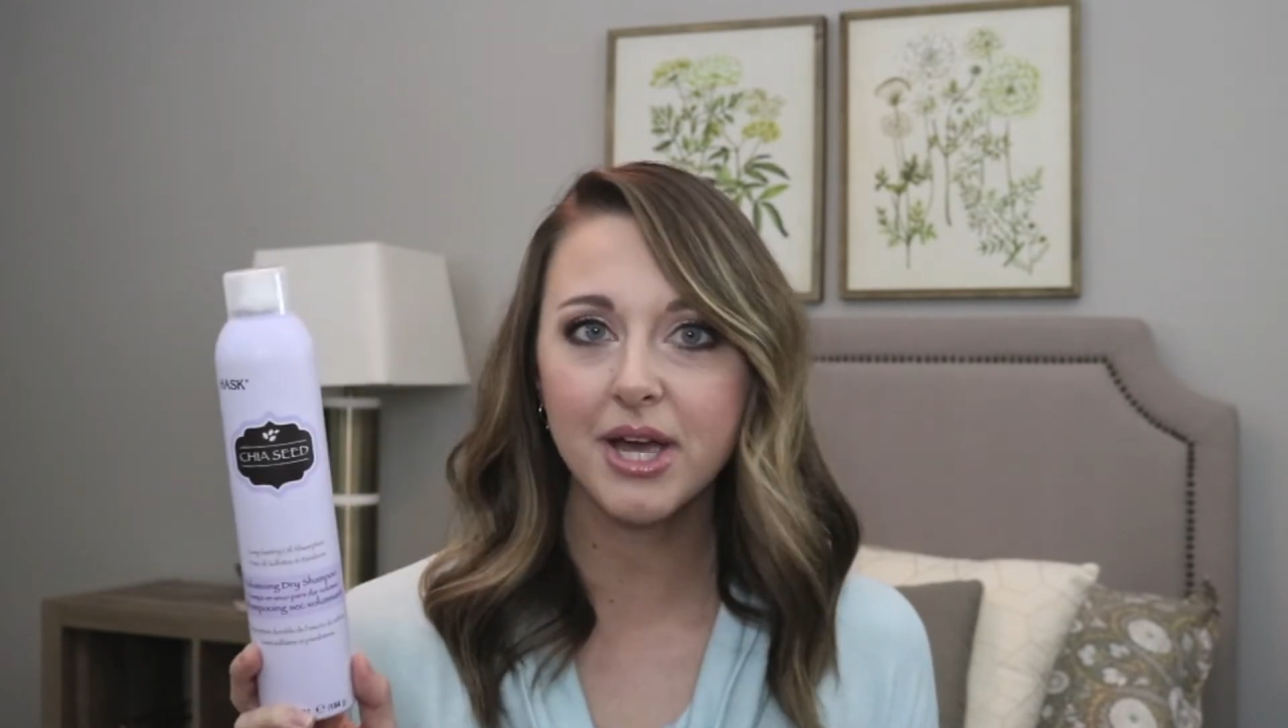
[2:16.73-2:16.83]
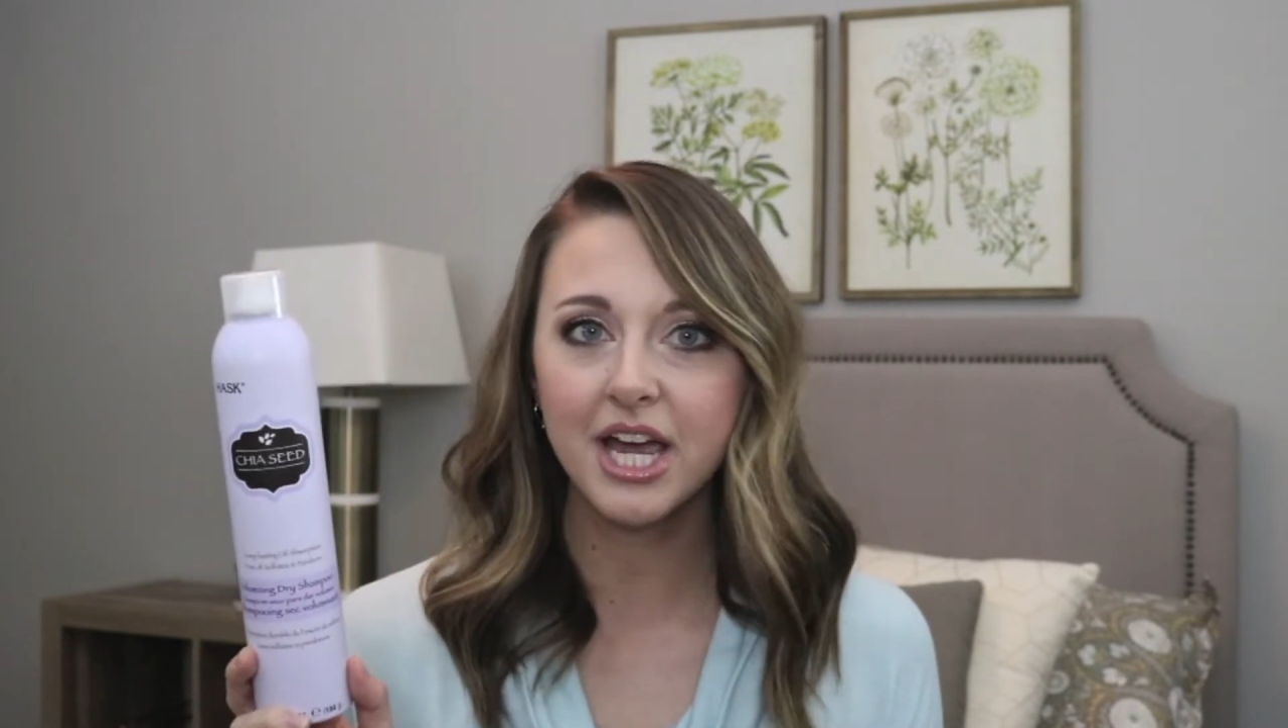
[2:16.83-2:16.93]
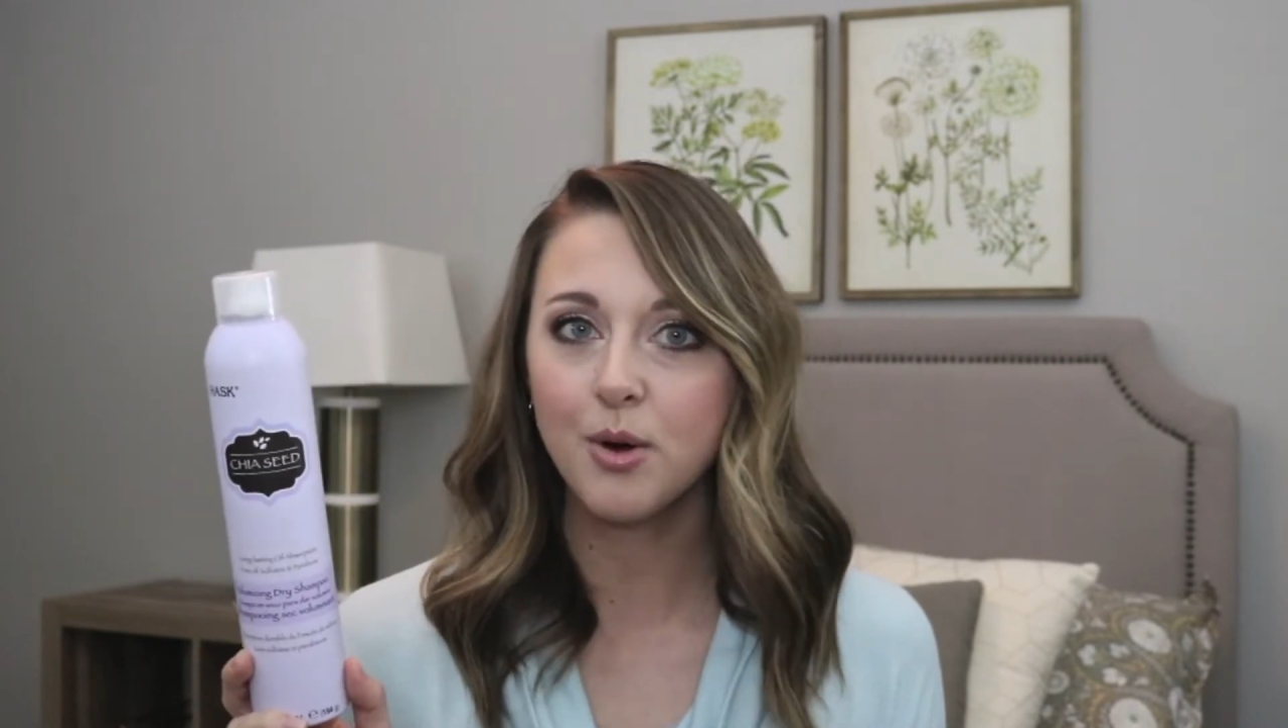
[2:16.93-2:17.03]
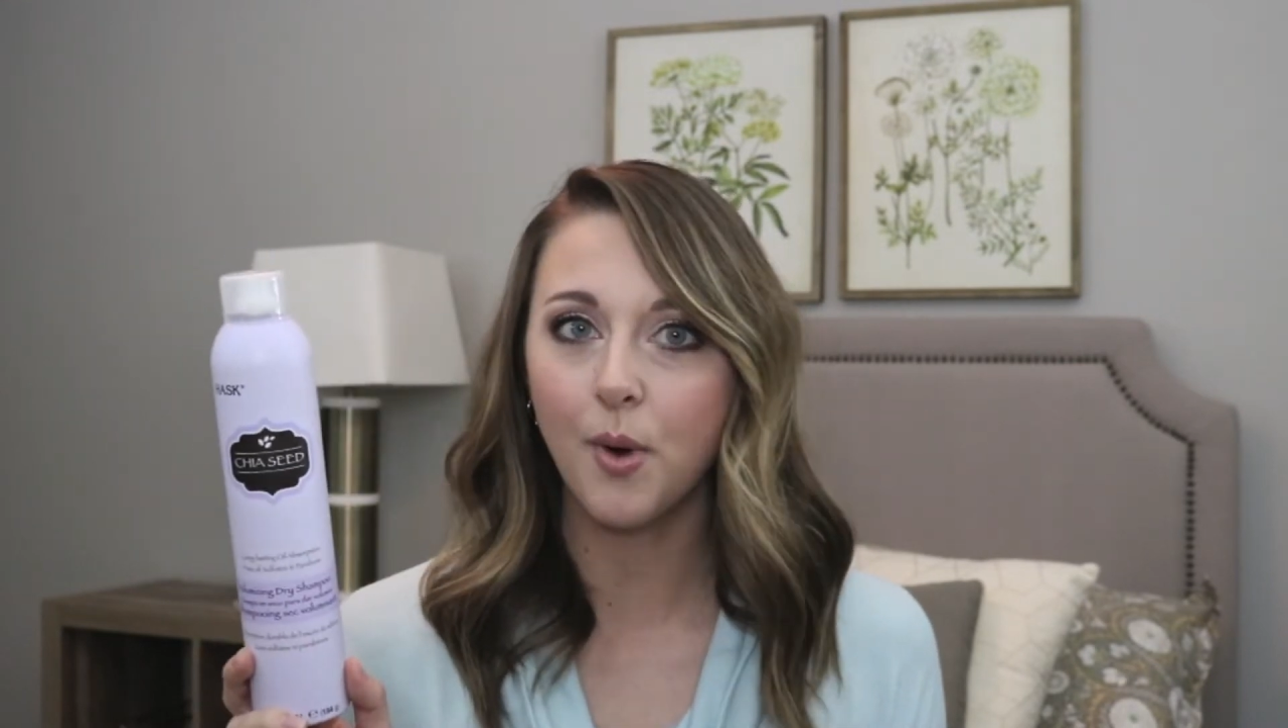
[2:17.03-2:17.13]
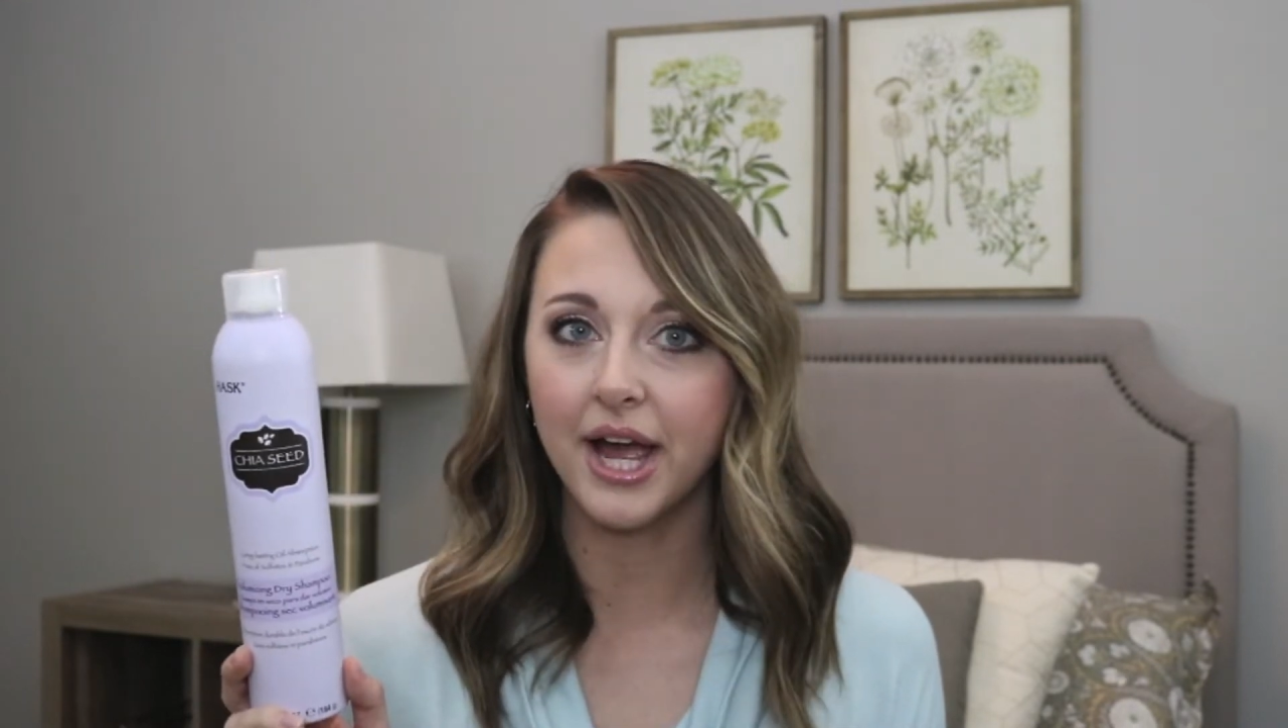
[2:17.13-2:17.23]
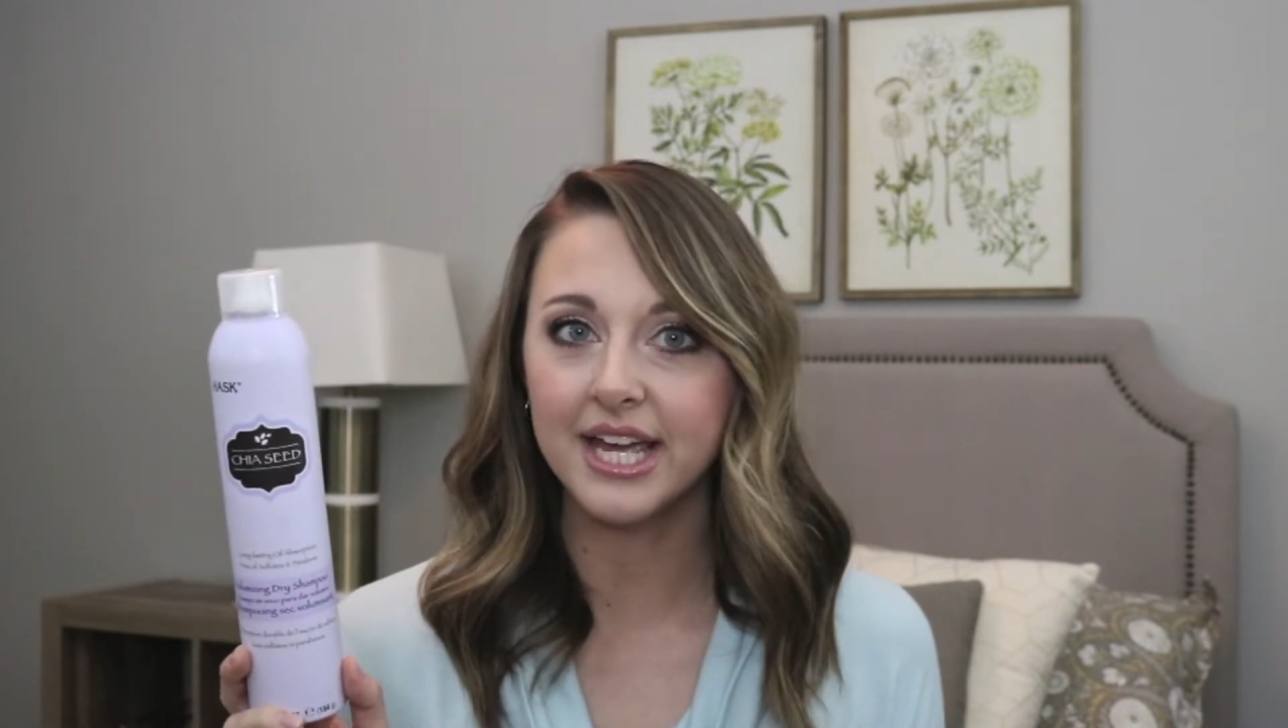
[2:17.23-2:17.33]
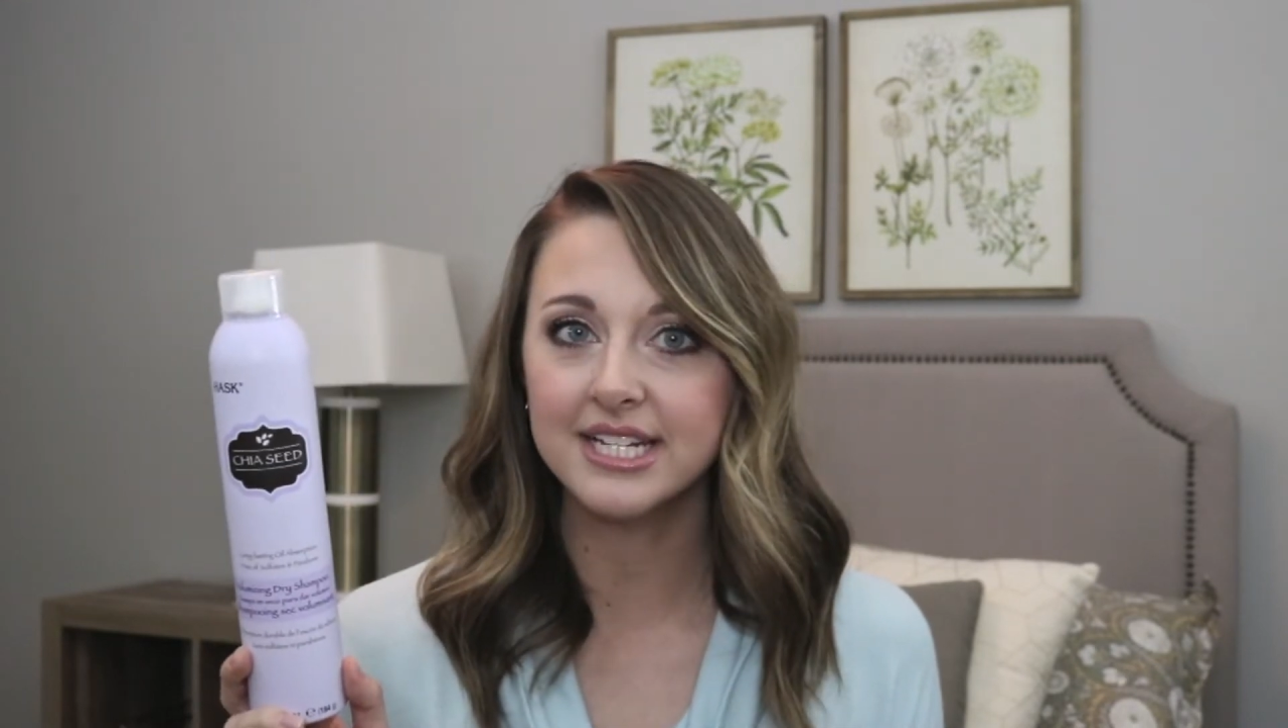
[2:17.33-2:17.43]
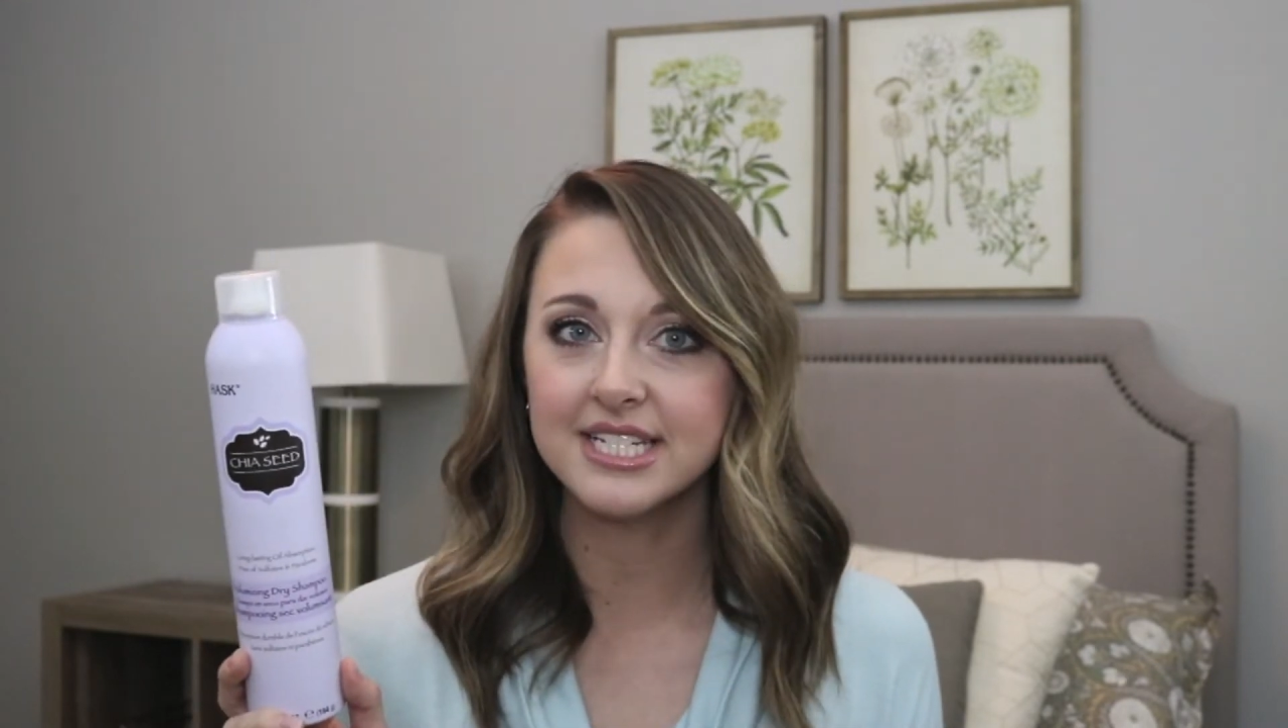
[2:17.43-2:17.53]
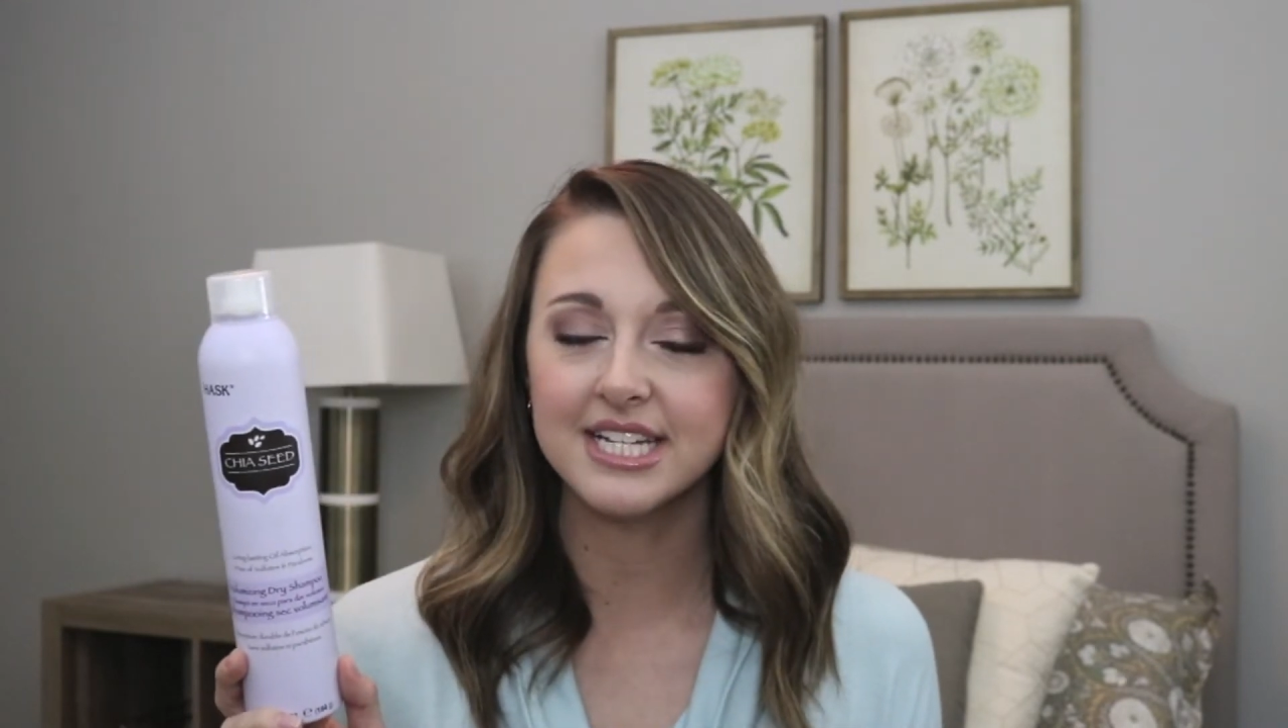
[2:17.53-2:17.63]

my hair white.